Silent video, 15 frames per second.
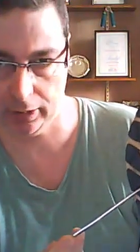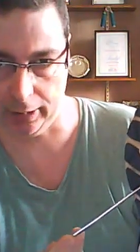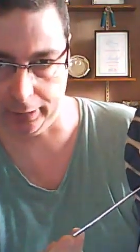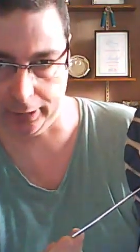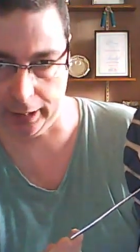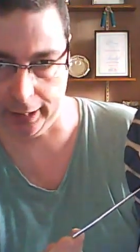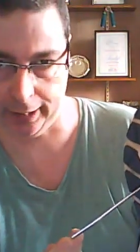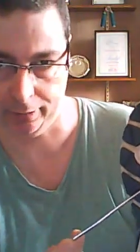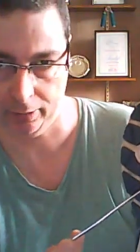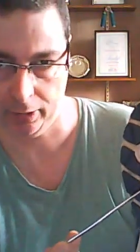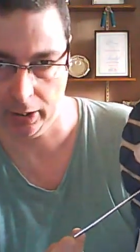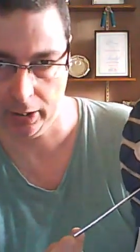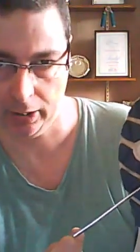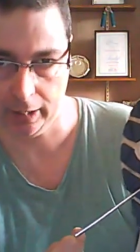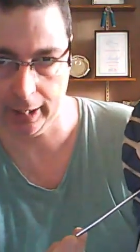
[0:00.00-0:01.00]
okay,
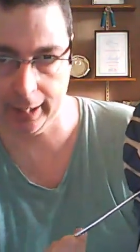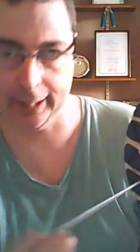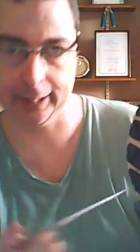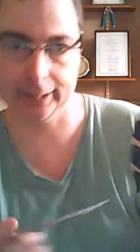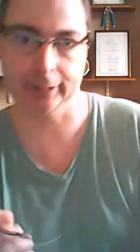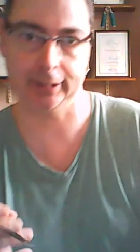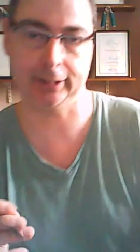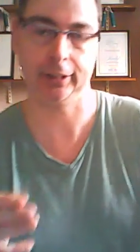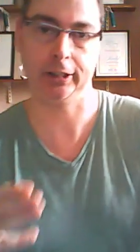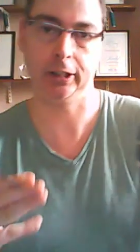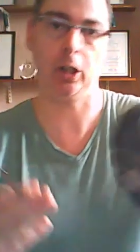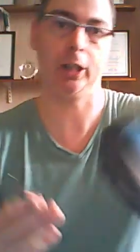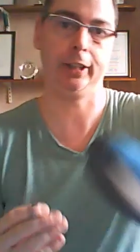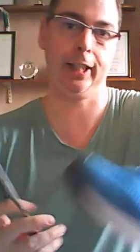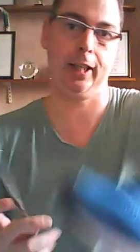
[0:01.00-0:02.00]
and
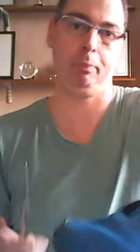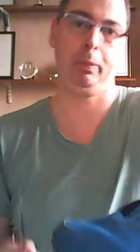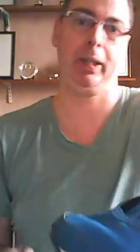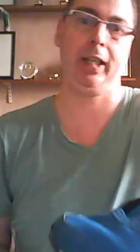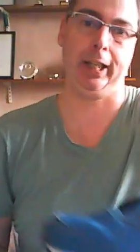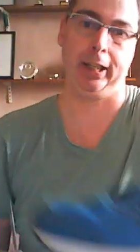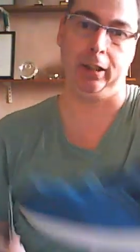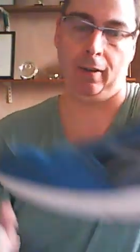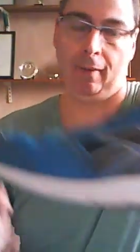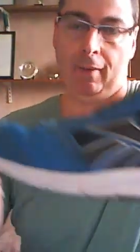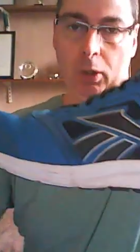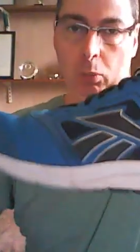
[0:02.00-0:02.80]
the idea being,